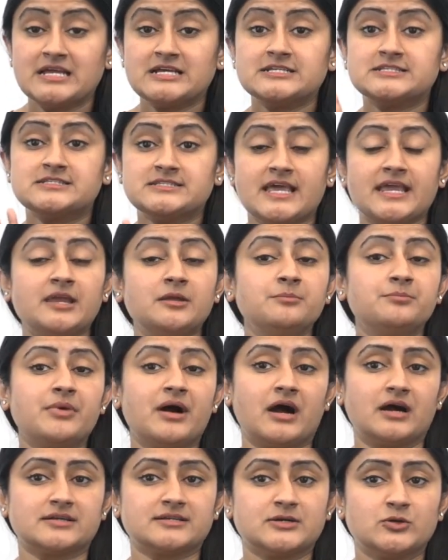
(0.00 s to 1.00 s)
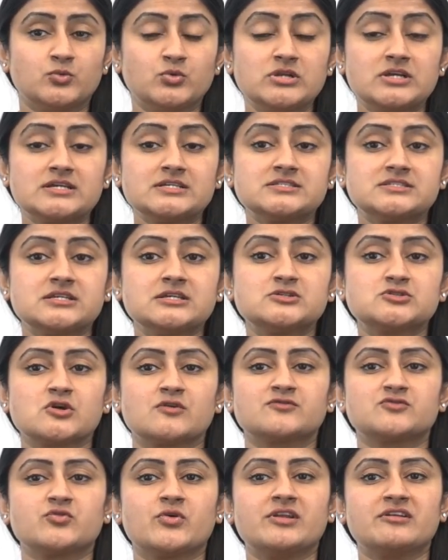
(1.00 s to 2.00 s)
Second part will consist
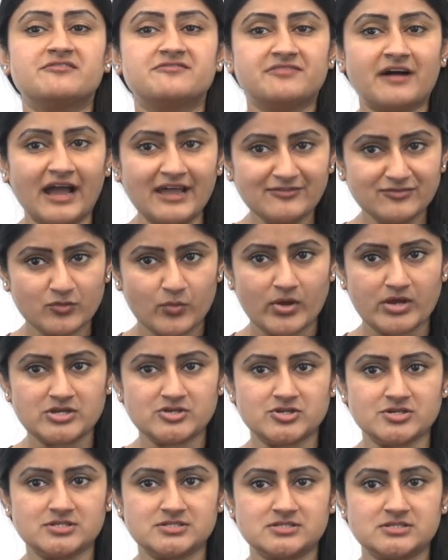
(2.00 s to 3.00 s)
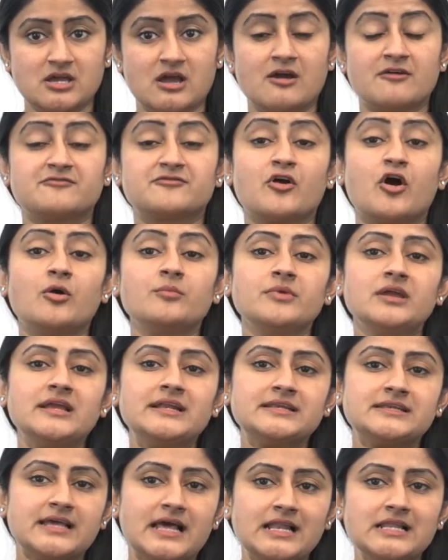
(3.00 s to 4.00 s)
of 25 questions from
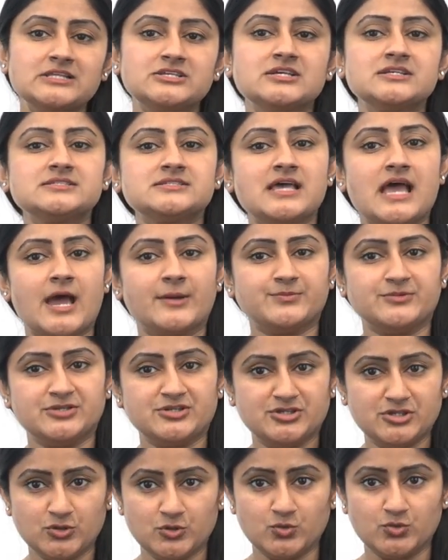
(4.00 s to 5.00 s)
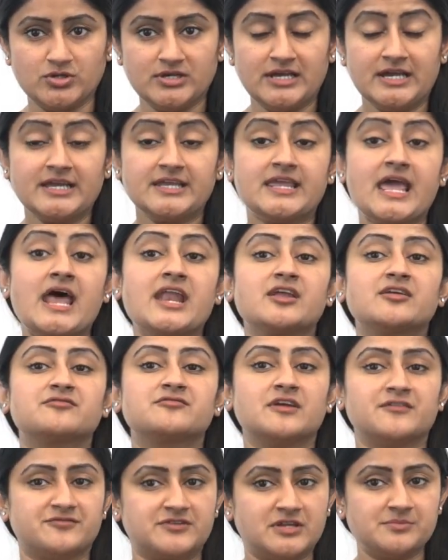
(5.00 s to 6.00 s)
Intelligence Aptitude carrying
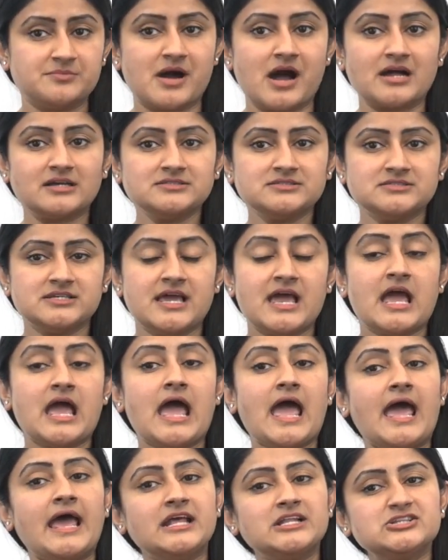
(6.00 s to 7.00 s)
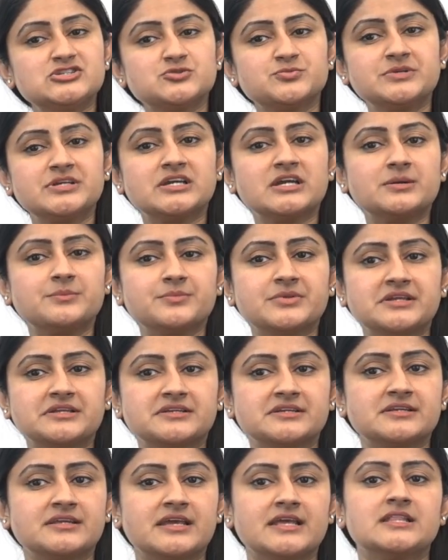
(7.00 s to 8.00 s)
50 marks and to be
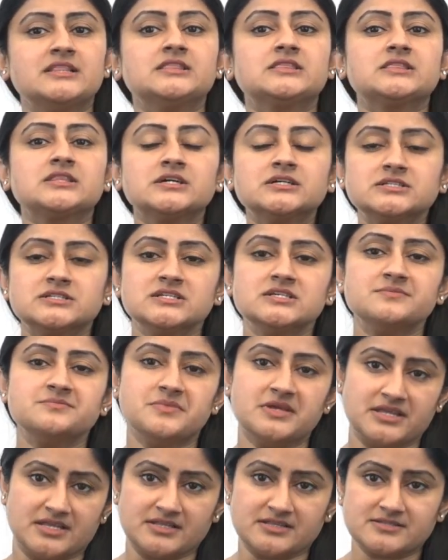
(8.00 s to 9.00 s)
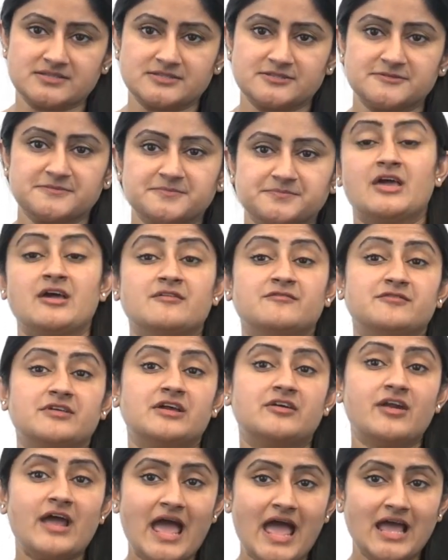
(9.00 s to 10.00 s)
completed in 30 minutes.
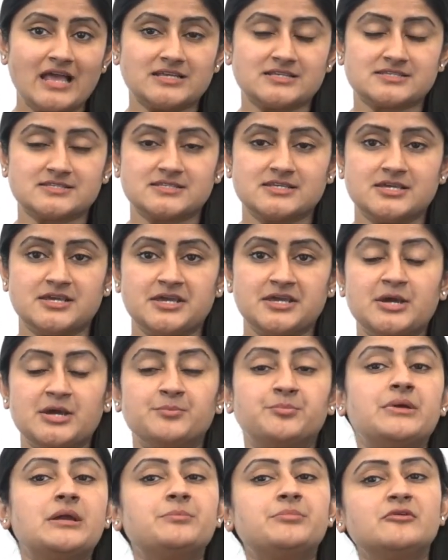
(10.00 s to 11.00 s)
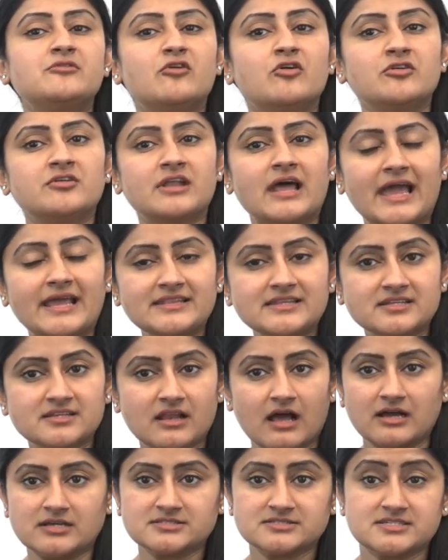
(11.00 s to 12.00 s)
Whereas, paper for 9th
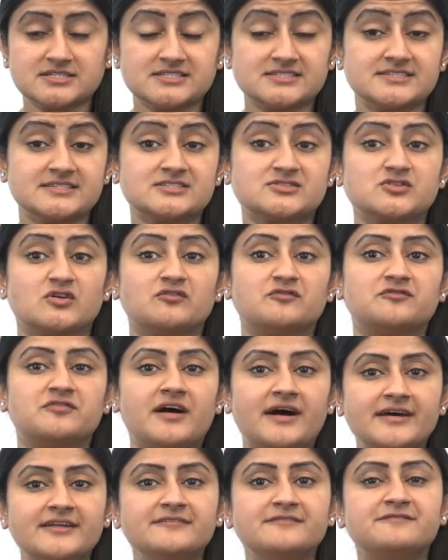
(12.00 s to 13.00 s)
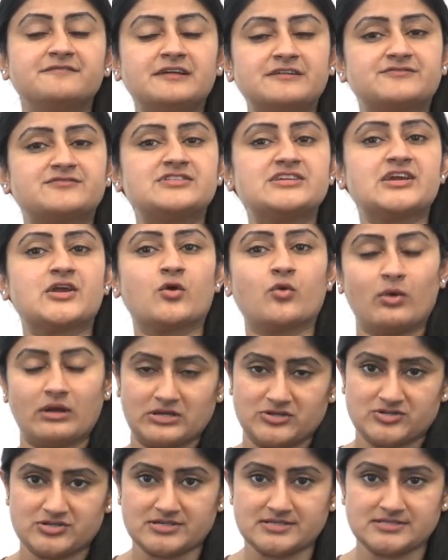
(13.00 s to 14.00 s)
class consists of 150
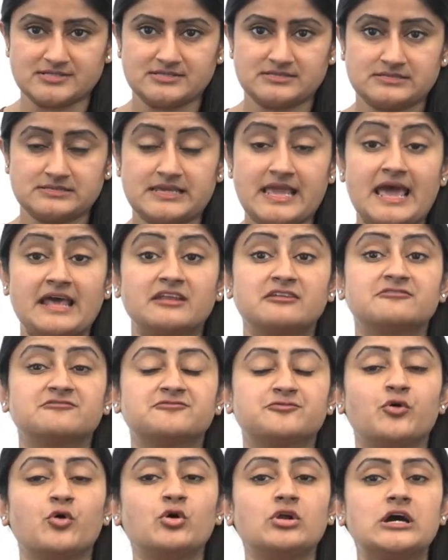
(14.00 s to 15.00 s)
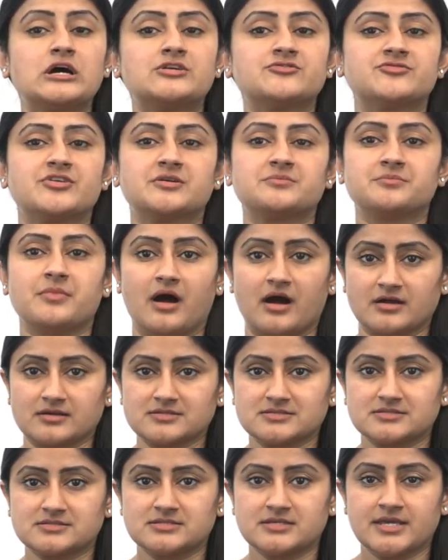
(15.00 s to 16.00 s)
questions carrying 400
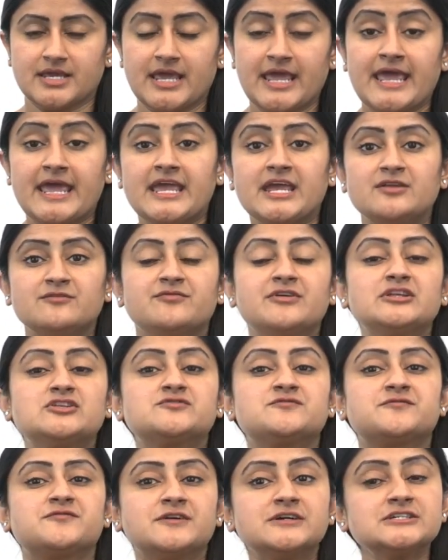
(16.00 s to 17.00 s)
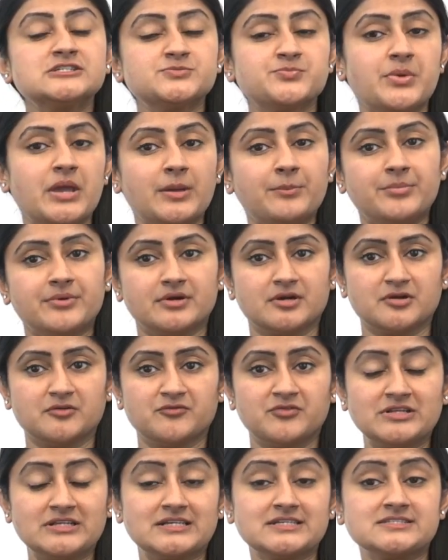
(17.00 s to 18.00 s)
marks, in which first paper
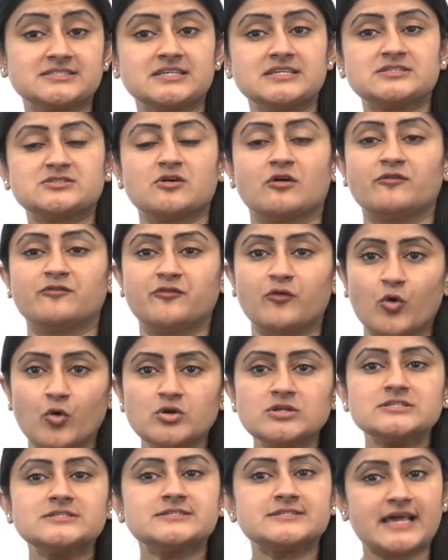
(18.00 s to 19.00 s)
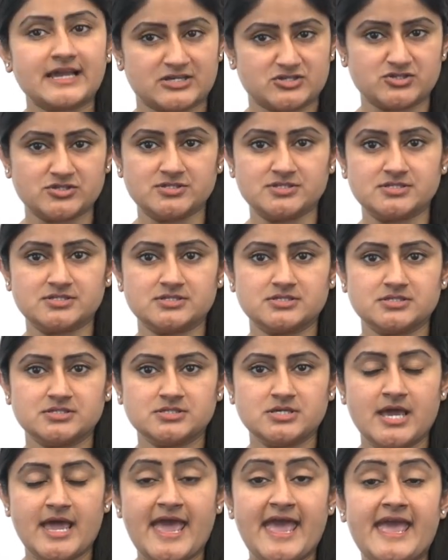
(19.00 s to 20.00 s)
will consist of 4 sections,
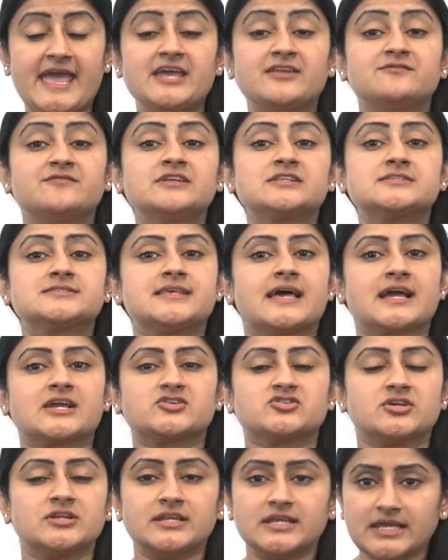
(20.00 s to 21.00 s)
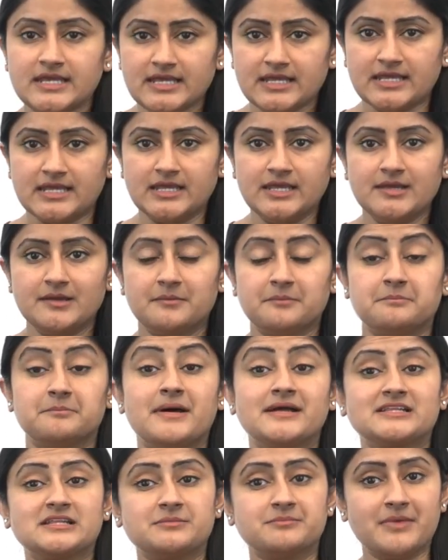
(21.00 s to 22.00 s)
in which section A,
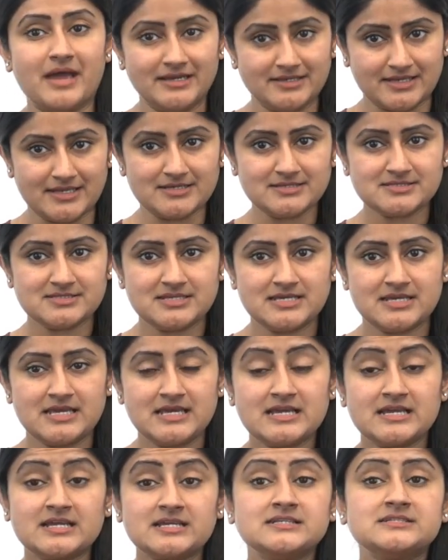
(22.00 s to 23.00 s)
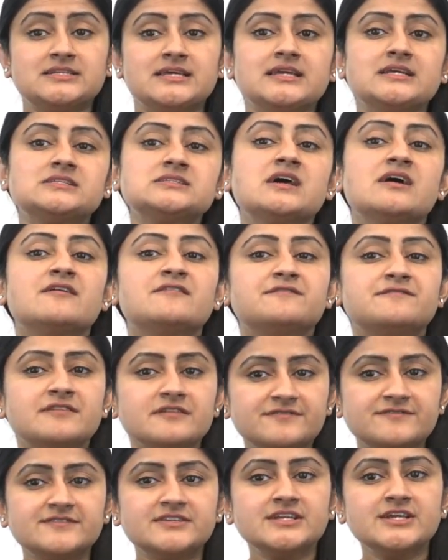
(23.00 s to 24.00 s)
Mathematics, contains
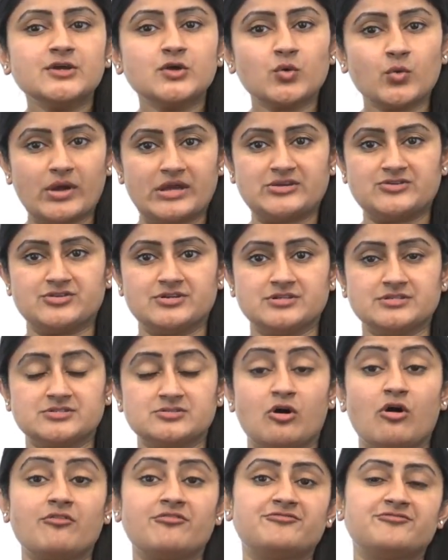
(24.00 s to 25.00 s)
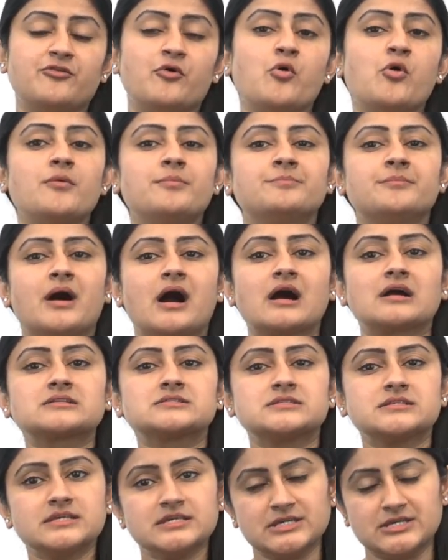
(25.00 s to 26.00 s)
50 questions of 4
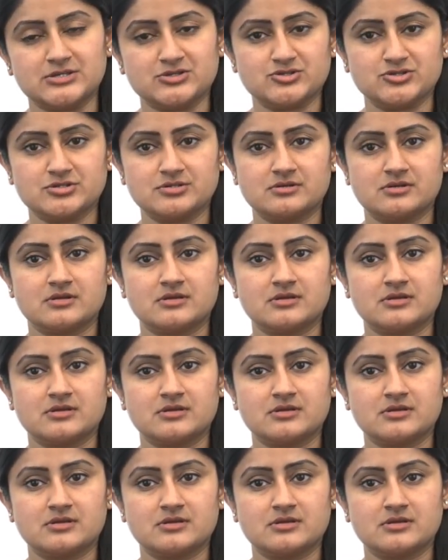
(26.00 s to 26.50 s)
marks each,